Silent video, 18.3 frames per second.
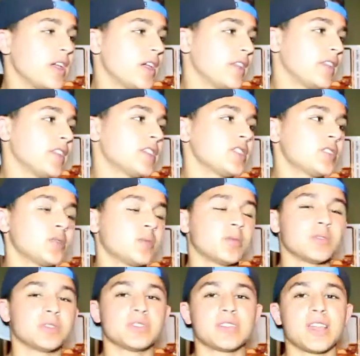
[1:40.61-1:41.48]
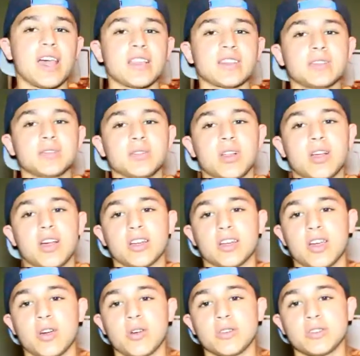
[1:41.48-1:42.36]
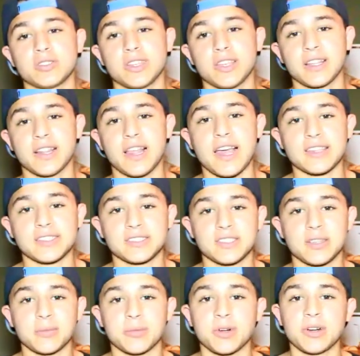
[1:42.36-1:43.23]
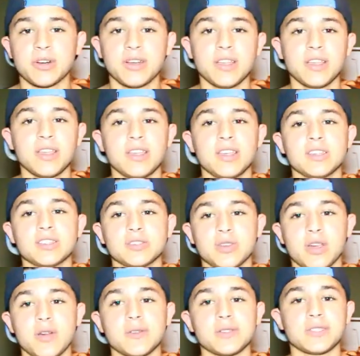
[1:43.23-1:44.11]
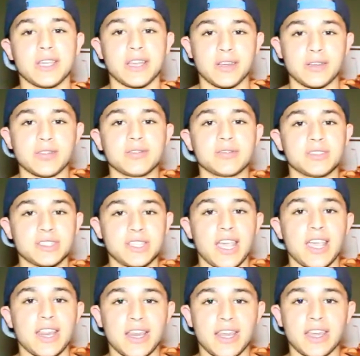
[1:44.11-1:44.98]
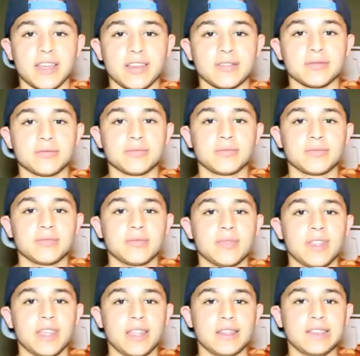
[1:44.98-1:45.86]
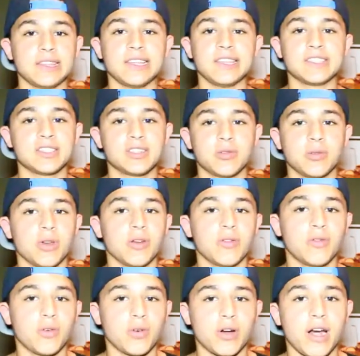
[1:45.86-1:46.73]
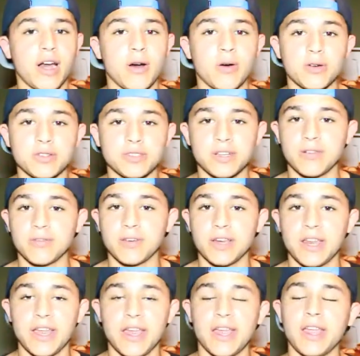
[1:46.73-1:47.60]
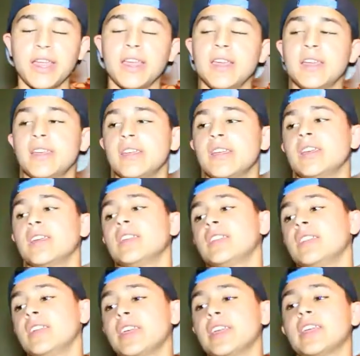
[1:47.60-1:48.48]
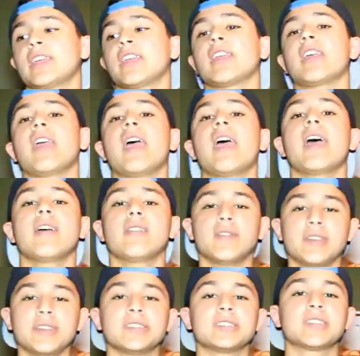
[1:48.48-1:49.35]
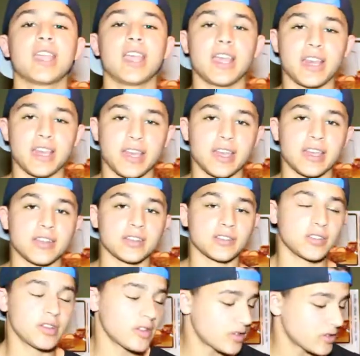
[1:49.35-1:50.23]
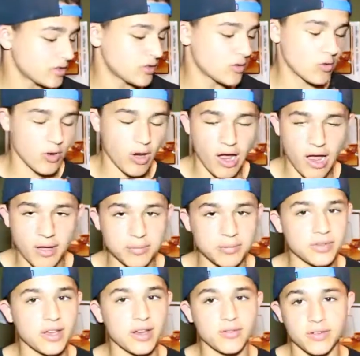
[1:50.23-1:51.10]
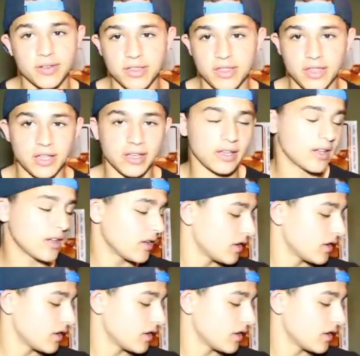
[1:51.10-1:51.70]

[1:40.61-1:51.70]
And this was not too long ago, it was last summer. So I was skating at least 3 or 4 hours every day. Heavy skating, drops, everything.